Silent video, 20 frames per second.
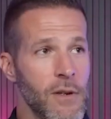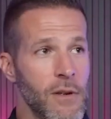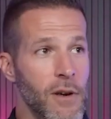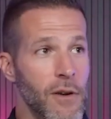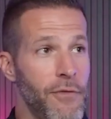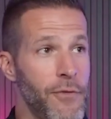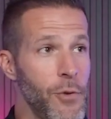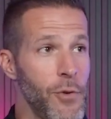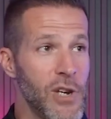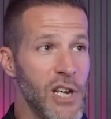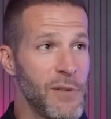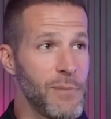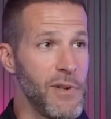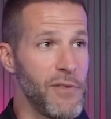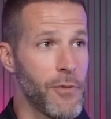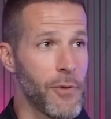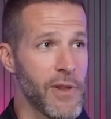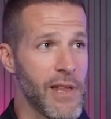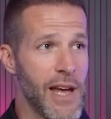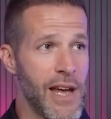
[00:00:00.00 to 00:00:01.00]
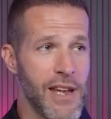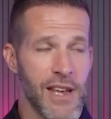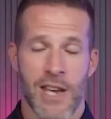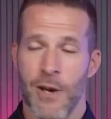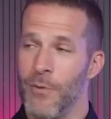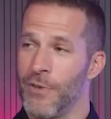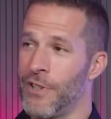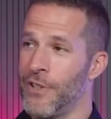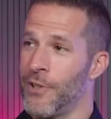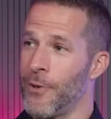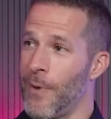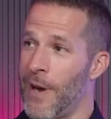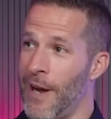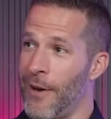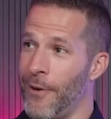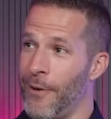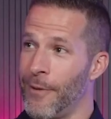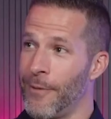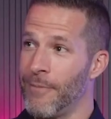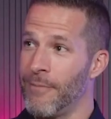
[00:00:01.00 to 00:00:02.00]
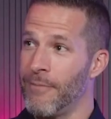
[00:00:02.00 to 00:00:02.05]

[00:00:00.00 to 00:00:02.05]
a few days before that, he was in Doral.